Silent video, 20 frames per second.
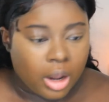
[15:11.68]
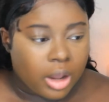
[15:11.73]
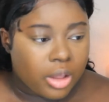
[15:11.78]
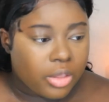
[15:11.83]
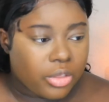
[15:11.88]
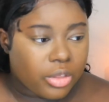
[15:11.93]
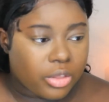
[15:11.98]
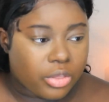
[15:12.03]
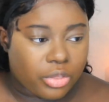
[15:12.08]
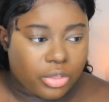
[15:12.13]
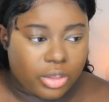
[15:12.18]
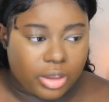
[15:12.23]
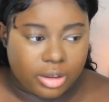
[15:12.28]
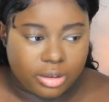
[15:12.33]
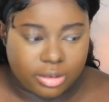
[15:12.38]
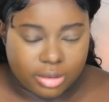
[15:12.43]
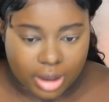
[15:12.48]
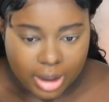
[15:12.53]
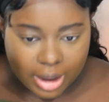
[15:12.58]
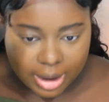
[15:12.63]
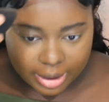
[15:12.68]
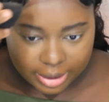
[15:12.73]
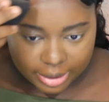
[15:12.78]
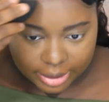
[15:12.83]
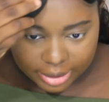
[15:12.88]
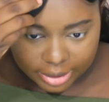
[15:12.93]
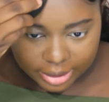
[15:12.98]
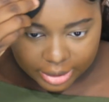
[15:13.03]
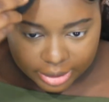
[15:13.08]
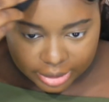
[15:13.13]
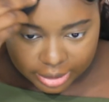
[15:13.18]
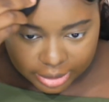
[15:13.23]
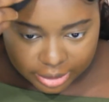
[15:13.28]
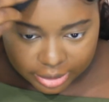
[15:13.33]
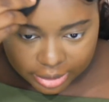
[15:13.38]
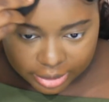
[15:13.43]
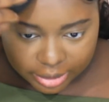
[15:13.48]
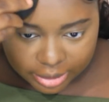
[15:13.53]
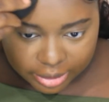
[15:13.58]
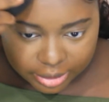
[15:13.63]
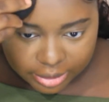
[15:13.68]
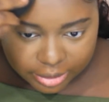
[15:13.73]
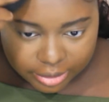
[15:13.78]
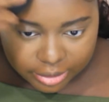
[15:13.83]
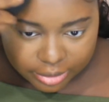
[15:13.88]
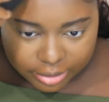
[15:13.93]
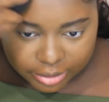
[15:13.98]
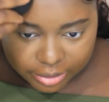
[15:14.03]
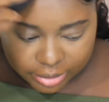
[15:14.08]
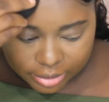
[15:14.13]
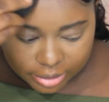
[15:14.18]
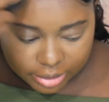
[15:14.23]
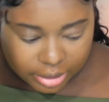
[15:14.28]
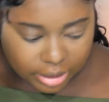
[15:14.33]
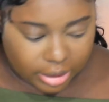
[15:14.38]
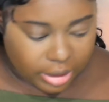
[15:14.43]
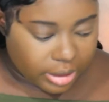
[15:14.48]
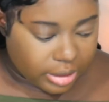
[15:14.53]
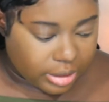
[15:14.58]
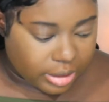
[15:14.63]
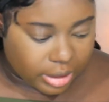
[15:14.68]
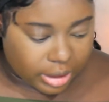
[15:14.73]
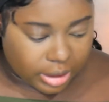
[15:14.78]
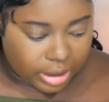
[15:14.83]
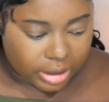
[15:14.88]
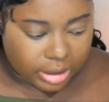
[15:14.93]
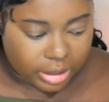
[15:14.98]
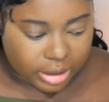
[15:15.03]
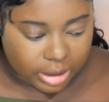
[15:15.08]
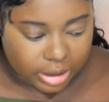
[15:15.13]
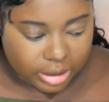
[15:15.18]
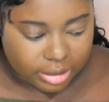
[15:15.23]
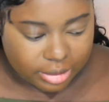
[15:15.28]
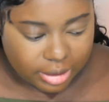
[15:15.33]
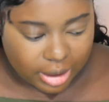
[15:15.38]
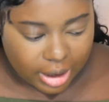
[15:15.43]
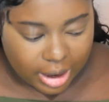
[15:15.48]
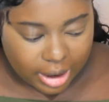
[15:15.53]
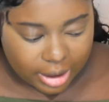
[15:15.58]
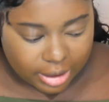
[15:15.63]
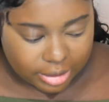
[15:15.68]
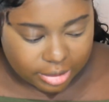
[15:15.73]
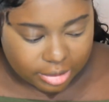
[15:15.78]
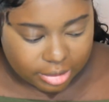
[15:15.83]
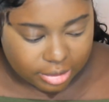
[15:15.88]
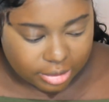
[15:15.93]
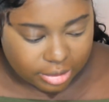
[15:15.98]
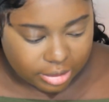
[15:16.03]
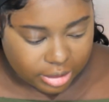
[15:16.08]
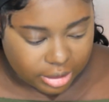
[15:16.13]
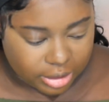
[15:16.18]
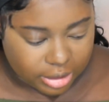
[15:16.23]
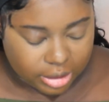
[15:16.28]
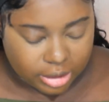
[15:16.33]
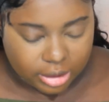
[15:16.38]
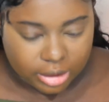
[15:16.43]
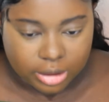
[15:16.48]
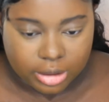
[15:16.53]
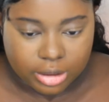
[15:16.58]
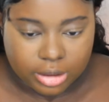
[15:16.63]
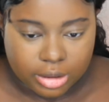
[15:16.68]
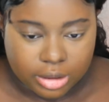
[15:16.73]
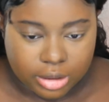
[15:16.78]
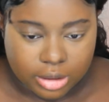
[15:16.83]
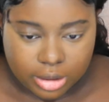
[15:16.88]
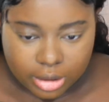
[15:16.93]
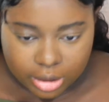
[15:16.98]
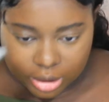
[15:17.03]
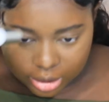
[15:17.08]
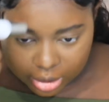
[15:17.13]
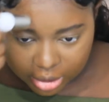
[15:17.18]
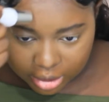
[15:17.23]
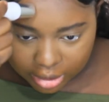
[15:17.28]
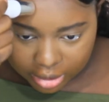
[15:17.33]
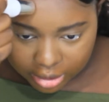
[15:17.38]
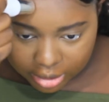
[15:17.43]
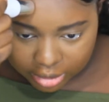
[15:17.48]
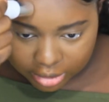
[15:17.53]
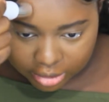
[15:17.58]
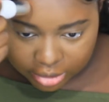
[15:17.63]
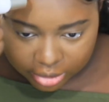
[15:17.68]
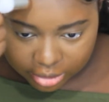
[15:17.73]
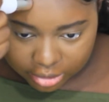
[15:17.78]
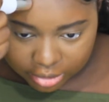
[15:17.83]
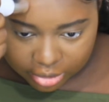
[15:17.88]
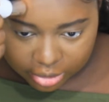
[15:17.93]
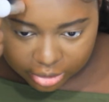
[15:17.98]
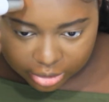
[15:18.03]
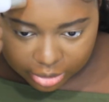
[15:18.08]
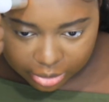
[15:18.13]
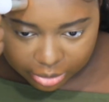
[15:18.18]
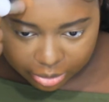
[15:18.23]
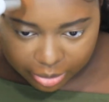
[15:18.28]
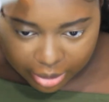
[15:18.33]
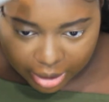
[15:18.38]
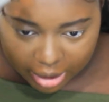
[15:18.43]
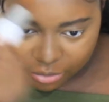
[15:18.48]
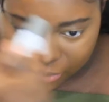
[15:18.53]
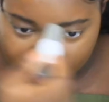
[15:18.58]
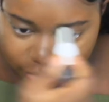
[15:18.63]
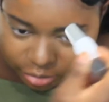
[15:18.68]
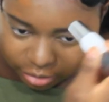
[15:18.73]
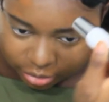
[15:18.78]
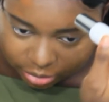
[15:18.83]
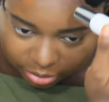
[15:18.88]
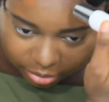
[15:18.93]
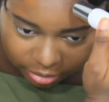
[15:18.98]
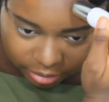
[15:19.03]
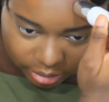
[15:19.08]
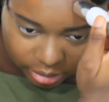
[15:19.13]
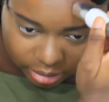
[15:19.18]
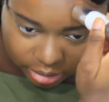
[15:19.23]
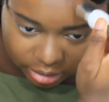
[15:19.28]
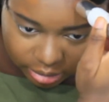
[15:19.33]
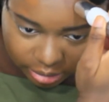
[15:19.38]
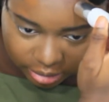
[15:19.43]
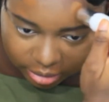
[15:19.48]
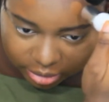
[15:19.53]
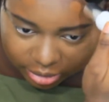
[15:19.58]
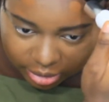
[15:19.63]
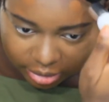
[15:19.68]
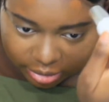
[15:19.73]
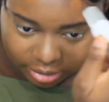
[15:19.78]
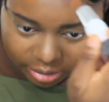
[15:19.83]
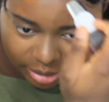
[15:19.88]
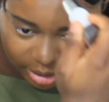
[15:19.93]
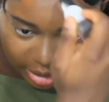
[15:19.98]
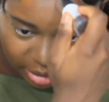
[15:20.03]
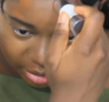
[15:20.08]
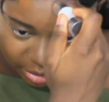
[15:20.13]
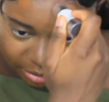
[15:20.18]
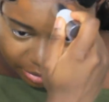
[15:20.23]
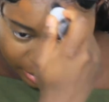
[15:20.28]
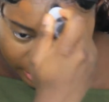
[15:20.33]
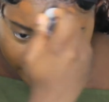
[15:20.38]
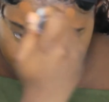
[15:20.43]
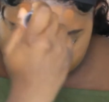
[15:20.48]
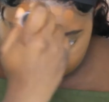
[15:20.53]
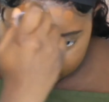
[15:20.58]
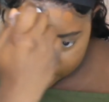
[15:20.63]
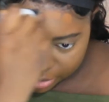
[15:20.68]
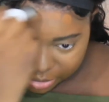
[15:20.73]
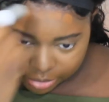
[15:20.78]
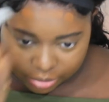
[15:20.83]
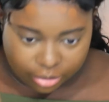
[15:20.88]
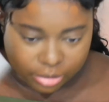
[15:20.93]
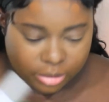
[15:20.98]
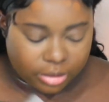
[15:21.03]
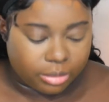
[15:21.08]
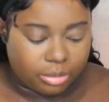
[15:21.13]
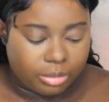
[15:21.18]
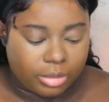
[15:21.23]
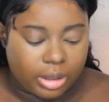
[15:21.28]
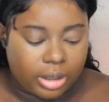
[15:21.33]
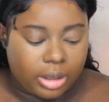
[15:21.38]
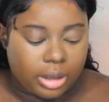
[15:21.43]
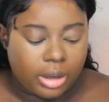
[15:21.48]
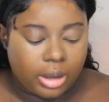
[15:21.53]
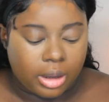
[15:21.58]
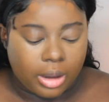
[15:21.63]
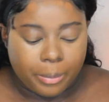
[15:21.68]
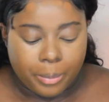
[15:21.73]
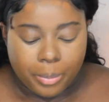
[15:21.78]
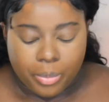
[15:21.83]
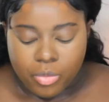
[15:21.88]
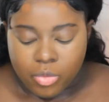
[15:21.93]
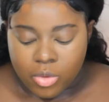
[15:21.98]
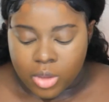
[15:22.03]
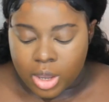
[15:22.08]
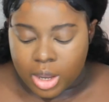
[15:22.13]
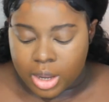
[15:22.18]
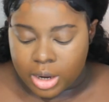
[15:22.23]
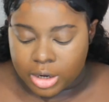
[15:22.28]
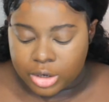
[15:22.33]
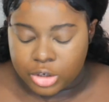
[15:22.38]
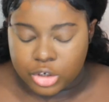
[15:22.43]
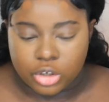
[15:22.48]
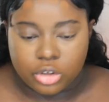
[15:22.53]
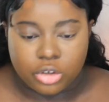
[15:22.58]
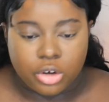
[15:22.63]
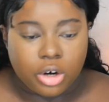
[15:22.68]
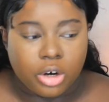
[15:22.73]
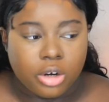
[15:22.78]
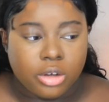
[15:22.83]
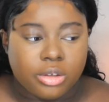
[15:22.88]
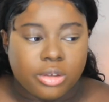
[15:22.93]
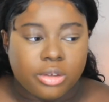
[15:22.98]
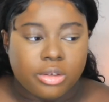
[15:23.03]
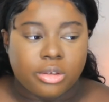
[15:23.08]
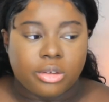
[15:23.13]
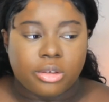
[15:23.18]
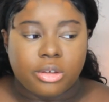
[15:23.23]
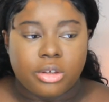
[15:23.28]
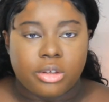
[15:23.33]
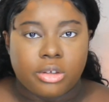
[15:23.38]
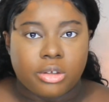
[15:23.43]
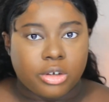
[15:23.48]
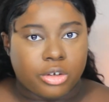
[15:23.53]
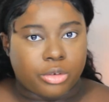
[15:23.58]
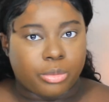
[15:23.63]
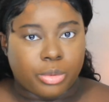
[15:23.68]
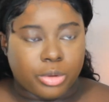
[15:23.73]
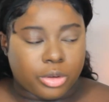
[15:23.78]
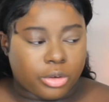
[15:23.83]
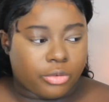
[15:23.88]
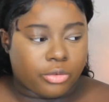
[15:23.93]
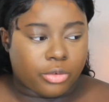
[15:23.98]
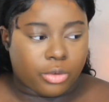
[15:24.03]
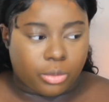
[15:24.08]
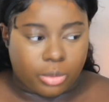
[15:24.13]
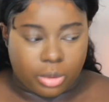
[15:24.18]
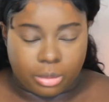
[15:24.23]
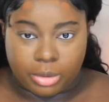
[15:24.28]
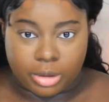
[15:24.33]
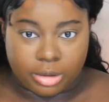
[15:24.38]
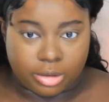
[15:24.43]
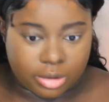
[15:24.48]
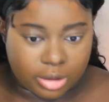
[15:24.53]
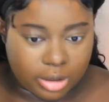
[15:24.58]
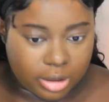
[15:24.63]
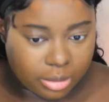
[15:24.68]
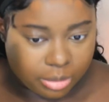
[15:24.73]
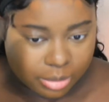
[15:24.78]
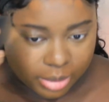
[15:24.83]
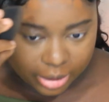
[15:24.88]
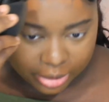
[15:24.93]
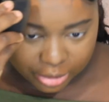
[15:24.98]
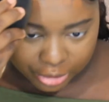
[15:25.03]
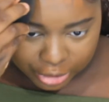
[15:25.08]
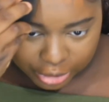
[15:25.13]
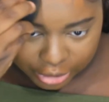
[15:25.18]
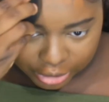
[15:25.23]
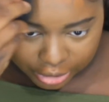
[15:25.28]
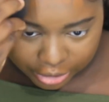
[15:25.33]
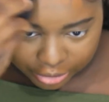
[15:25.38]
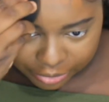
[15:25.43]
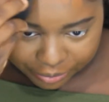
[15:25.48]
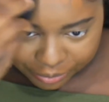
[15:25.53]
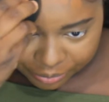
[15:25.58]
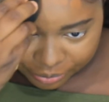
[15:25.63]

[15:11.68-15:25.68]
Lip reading: the things I hear, the things I see, it just baffles me. The things that are being told to me. And it just hurts to see such beautiful women sit in my chair